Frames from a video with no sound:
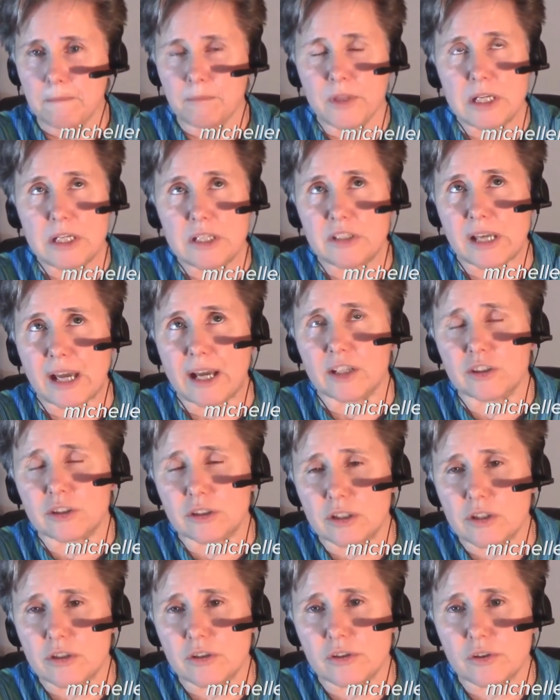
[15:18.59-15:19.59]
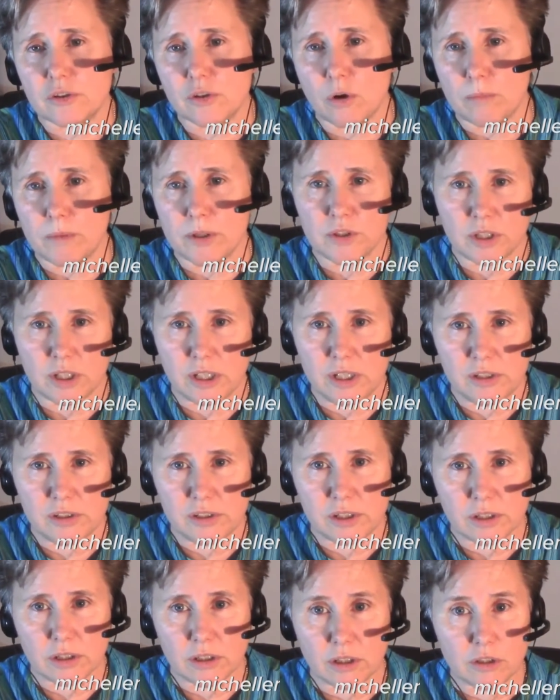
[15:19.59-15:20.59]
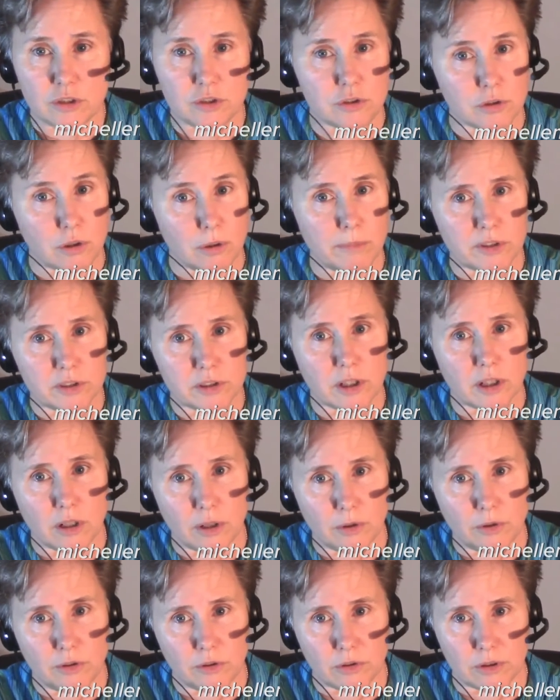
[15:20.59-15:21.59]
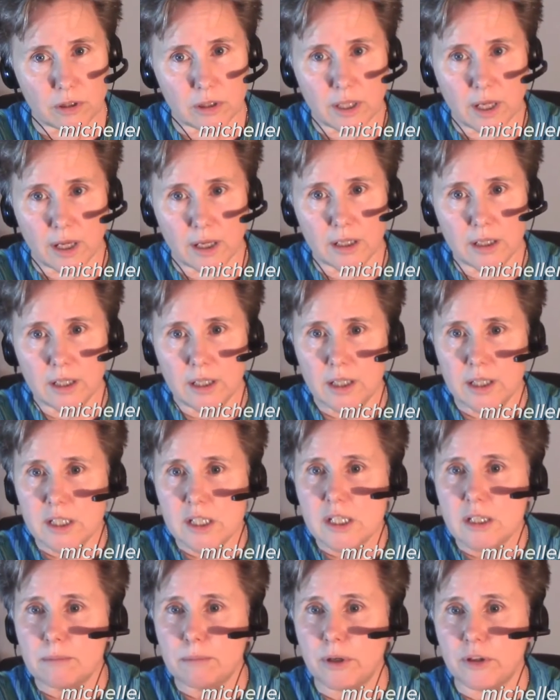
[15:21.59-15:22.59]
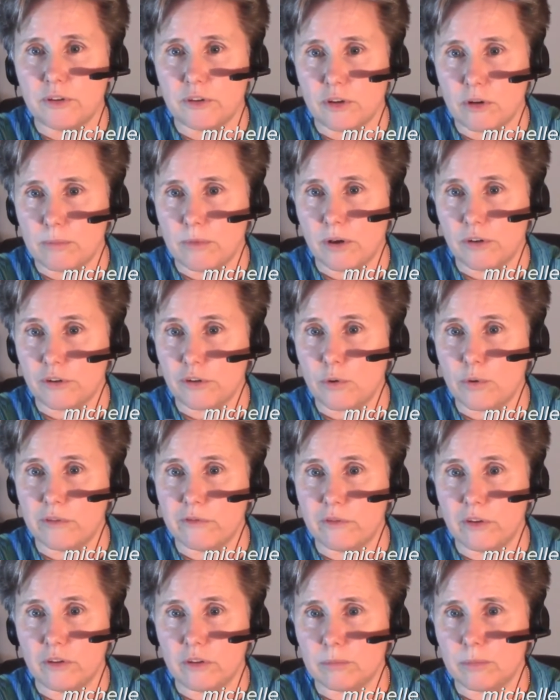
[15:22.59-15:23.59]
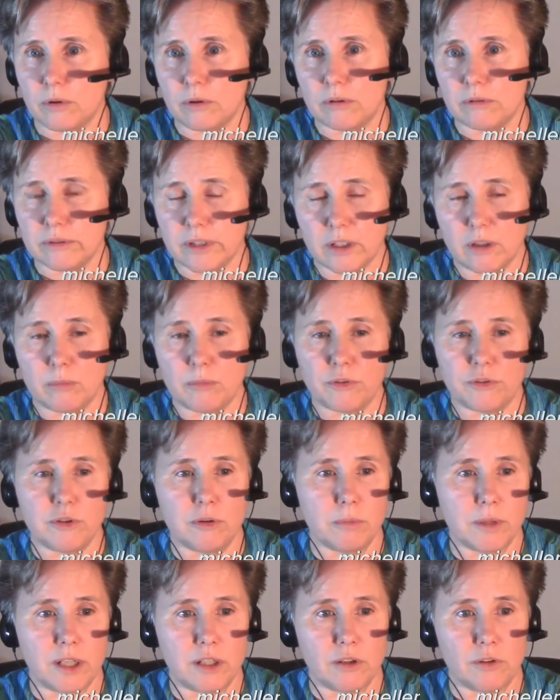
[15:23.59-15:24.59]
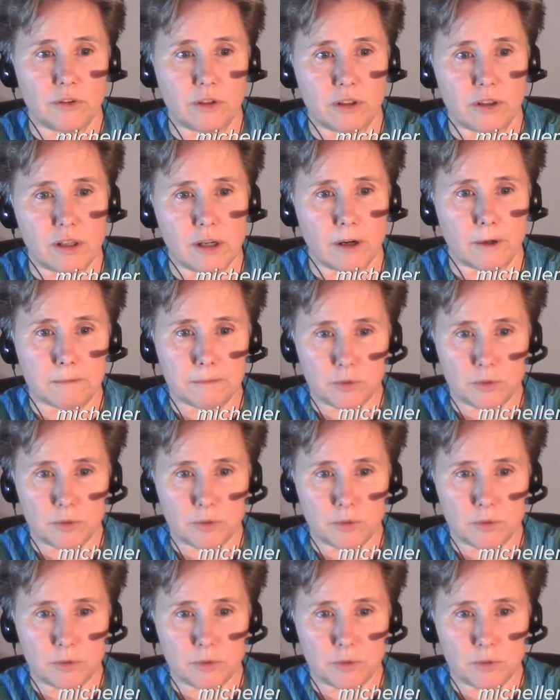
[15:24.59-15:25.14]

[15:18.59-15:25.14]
It's actually so much easier, so much closer than that, but so invisible that almost nobody knows it's there.